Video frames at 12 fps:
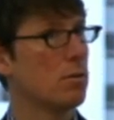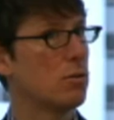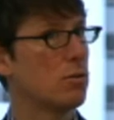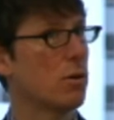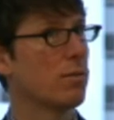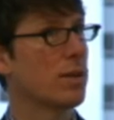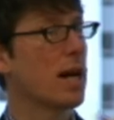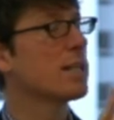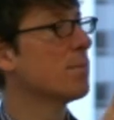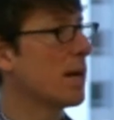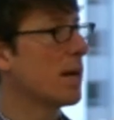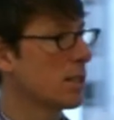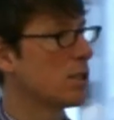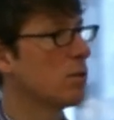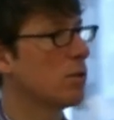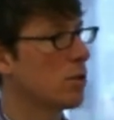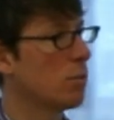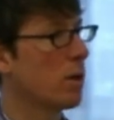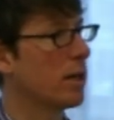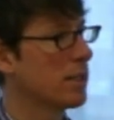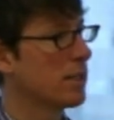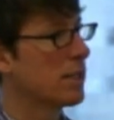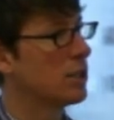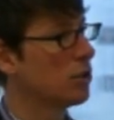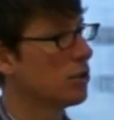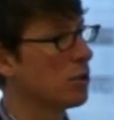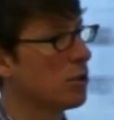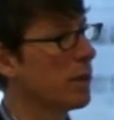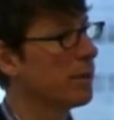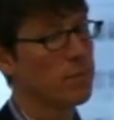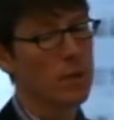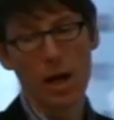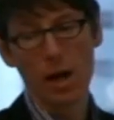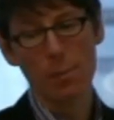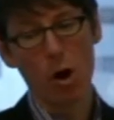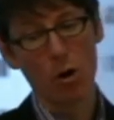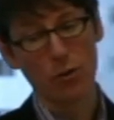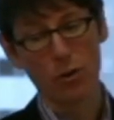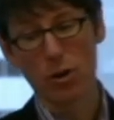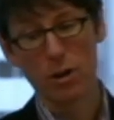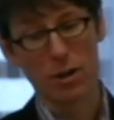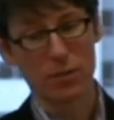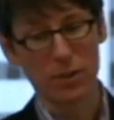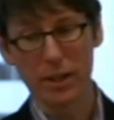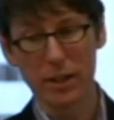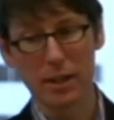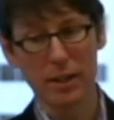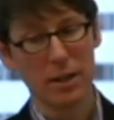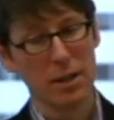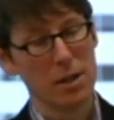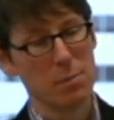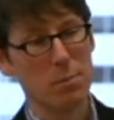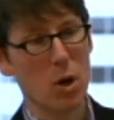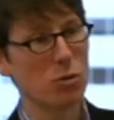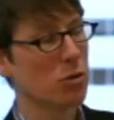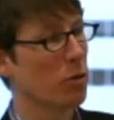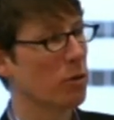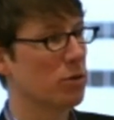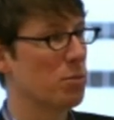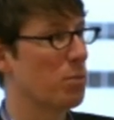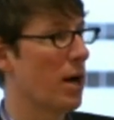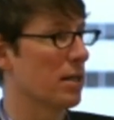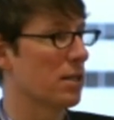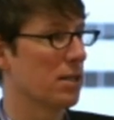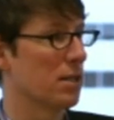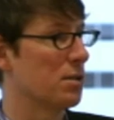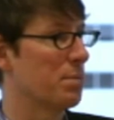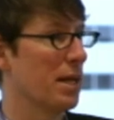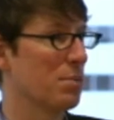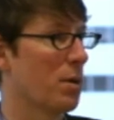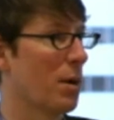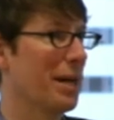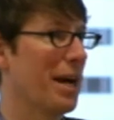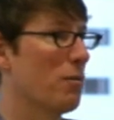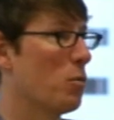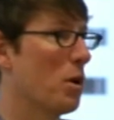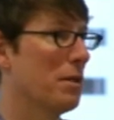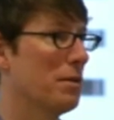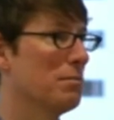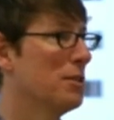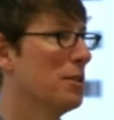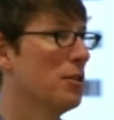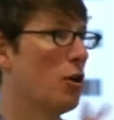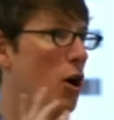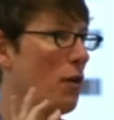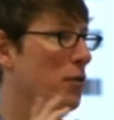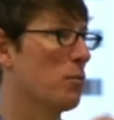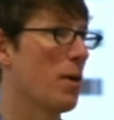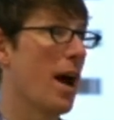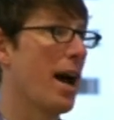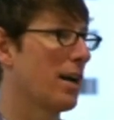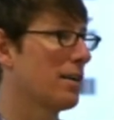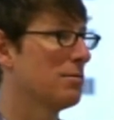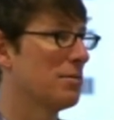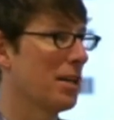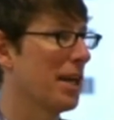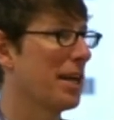sort of customize it to, to what it is that you're doing. Um, alternatively, most lawyers who practice in this space probably have one off the rack that they